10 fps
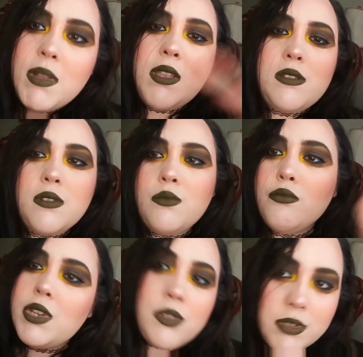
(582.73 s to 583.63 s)
I did some
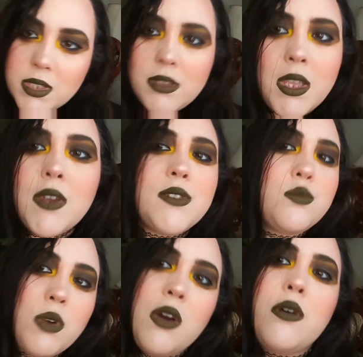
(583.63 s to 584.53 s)
reels in there as
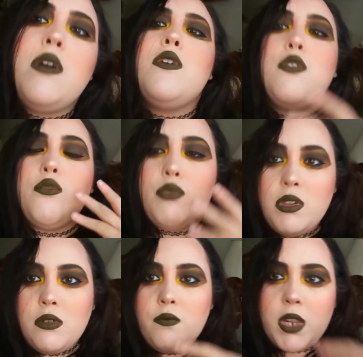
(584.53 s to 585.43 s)
well,
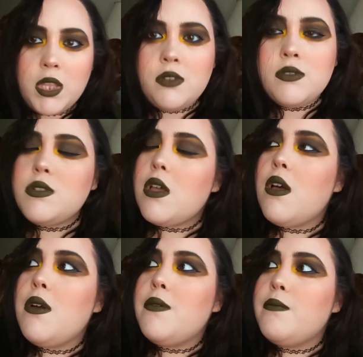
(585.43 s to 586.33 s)
real videos,
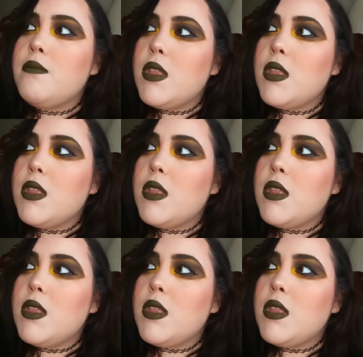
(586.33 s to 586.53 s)
um,